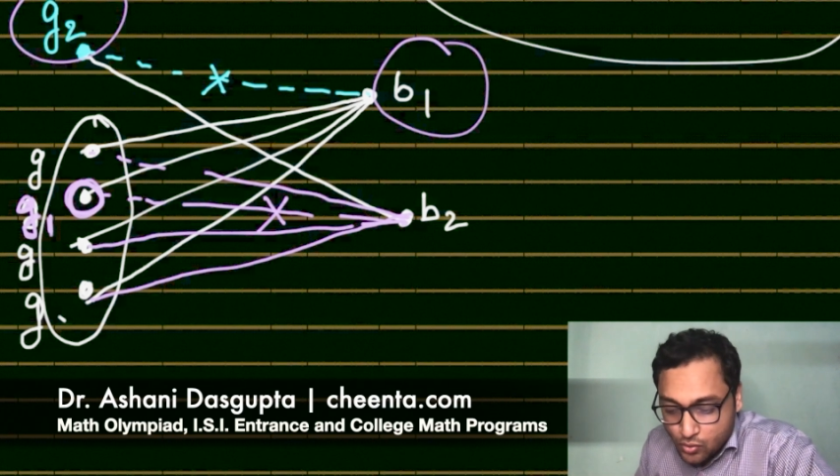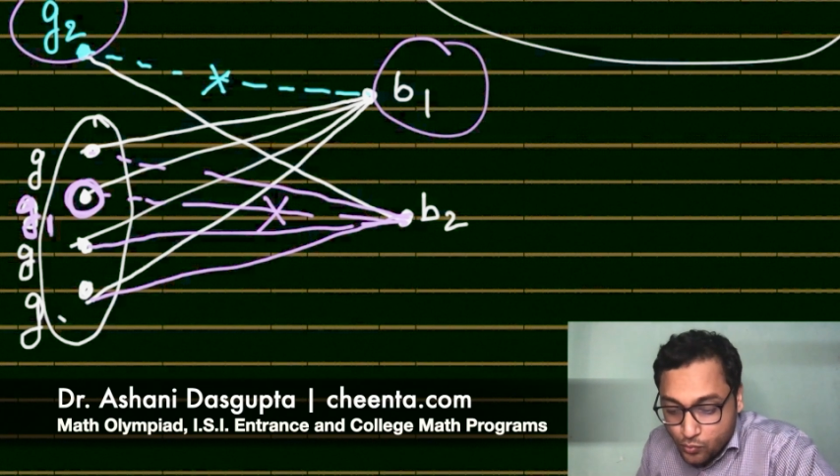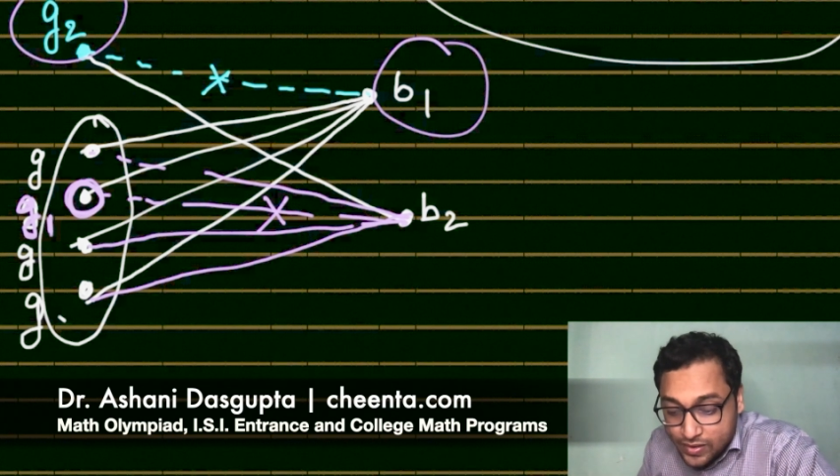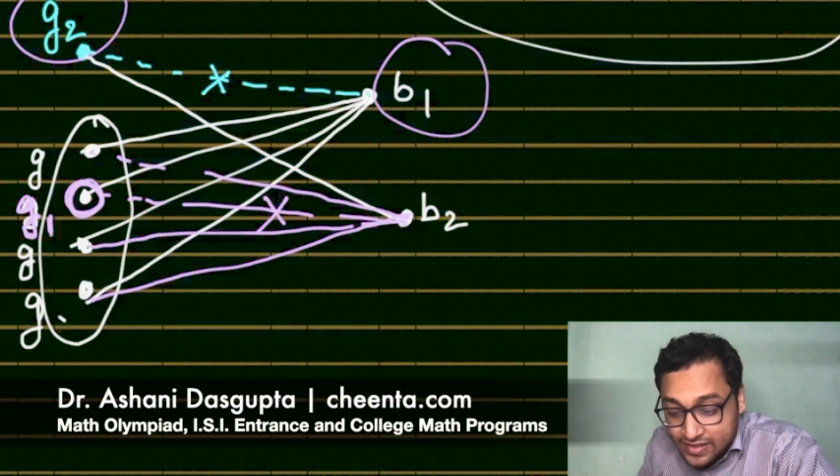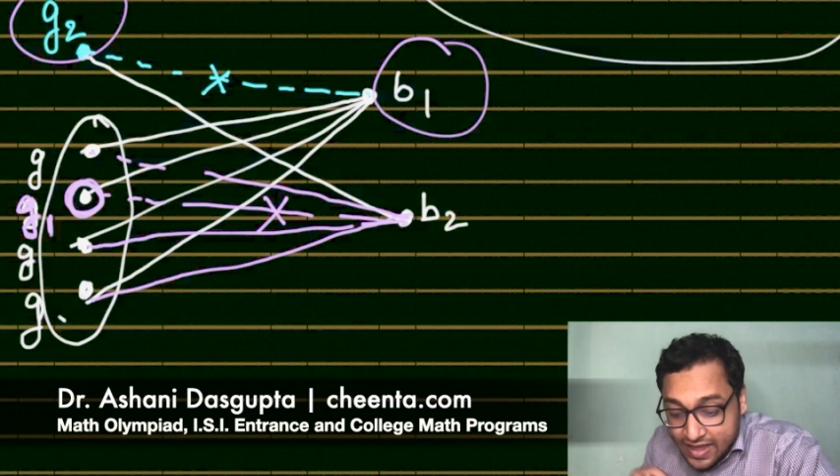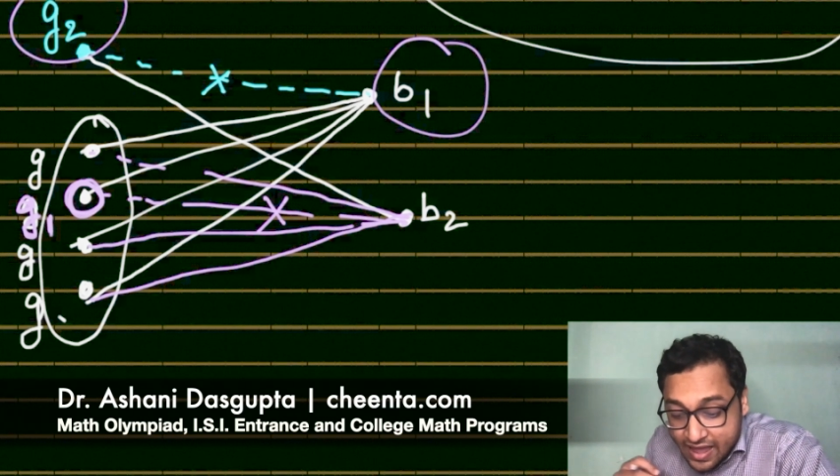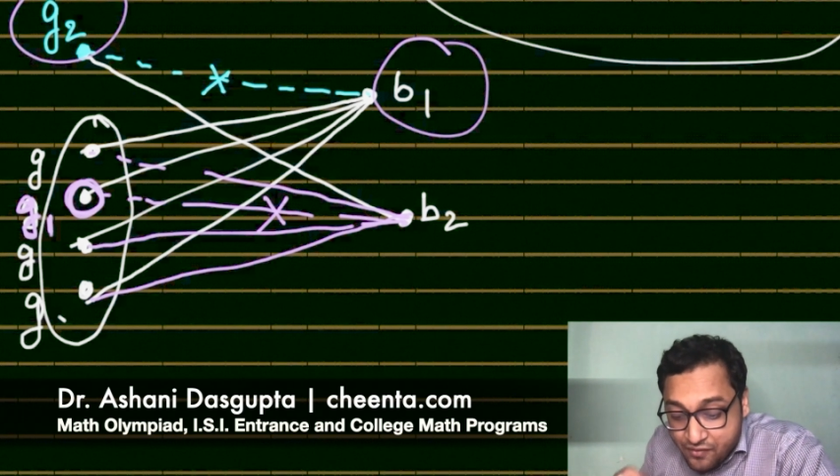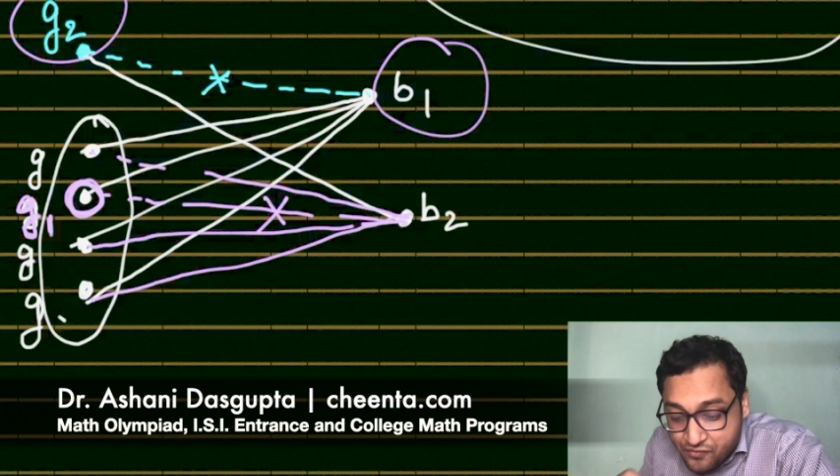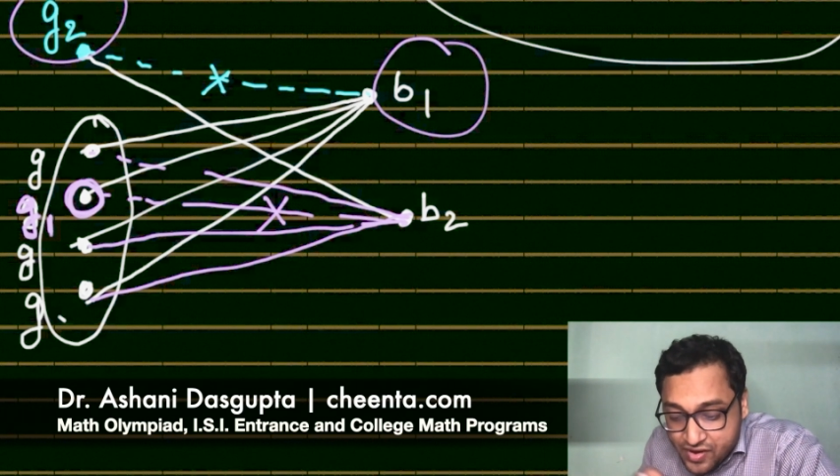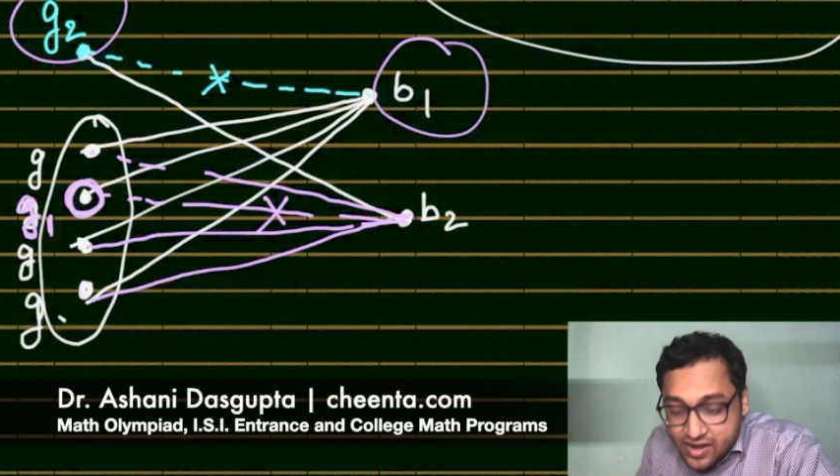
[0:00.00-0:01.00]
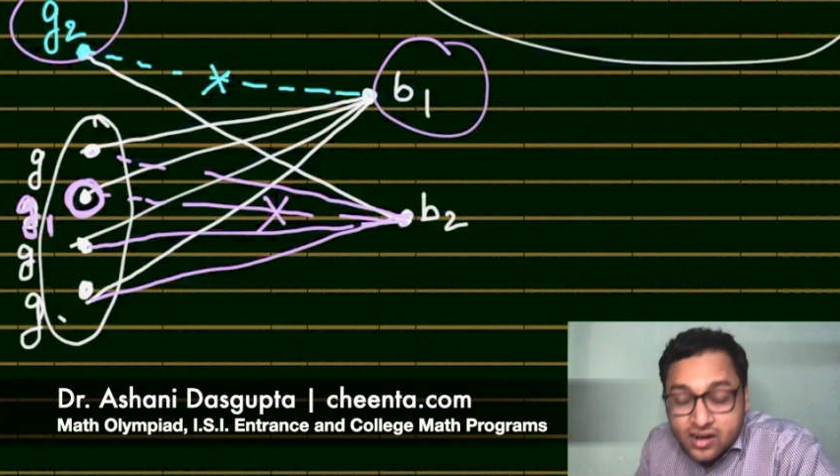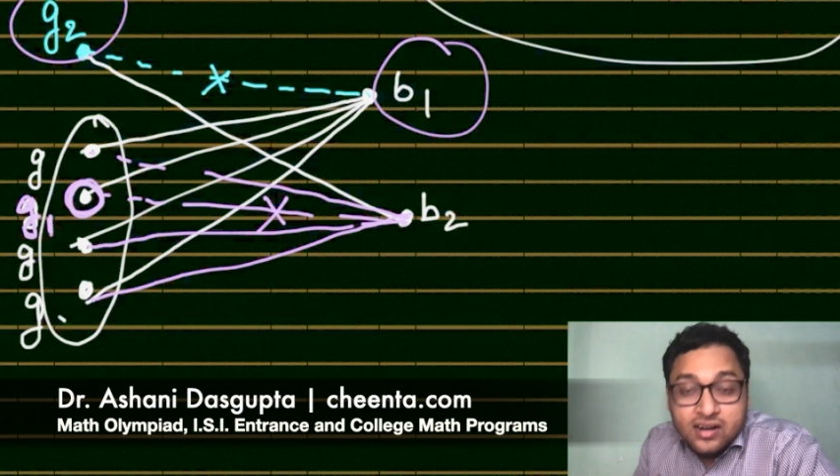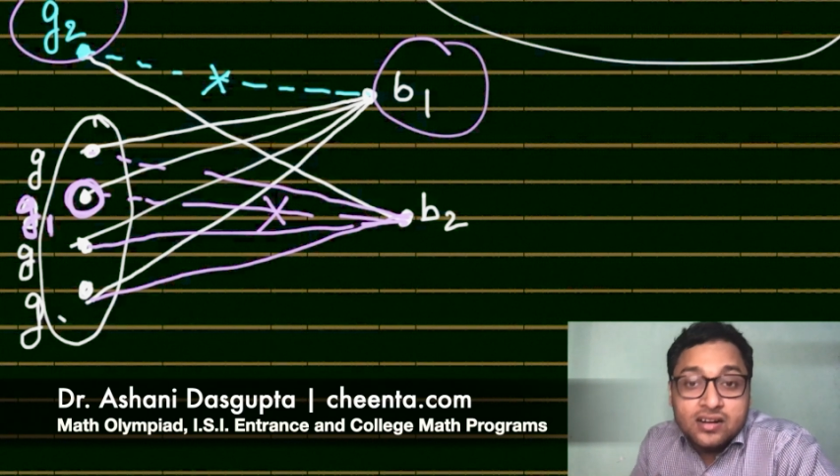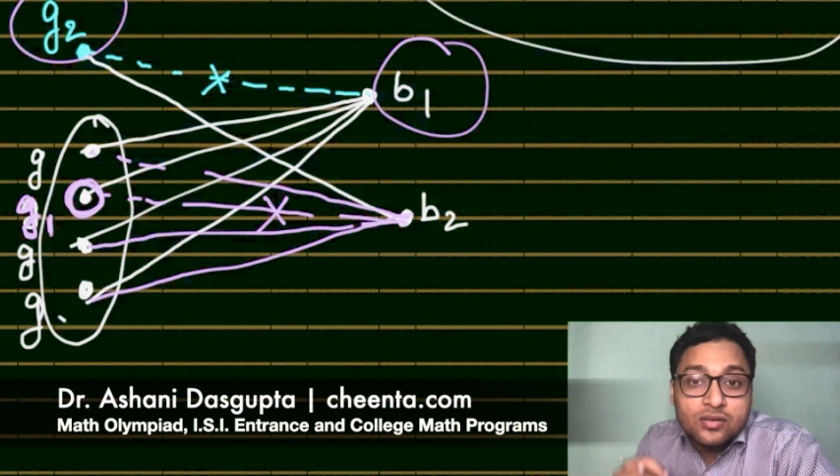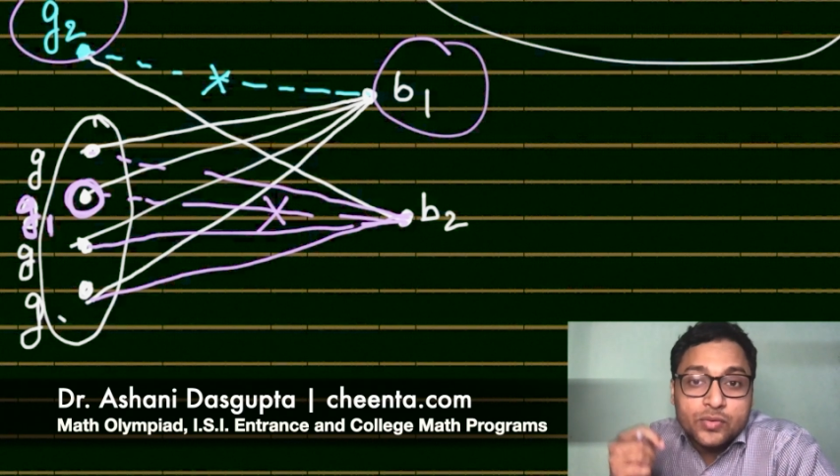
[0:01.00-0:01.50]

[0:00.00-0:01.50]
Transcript: with every girl